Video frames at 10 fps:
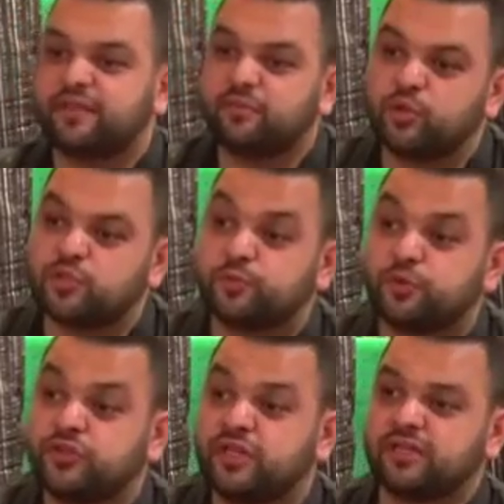and most
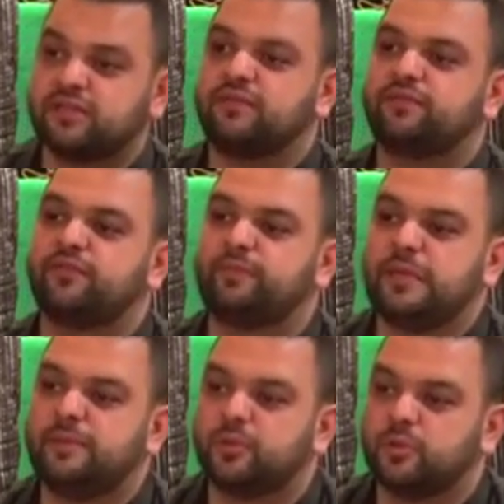productive of
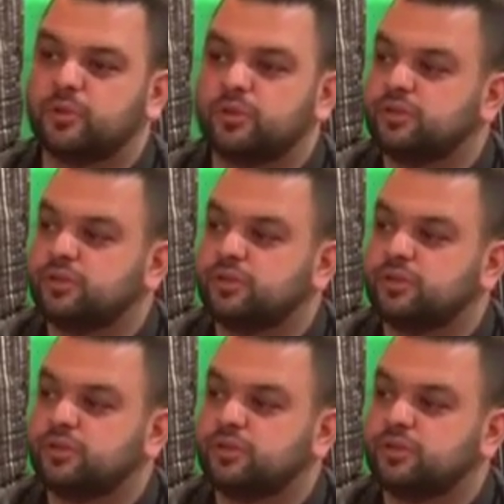people.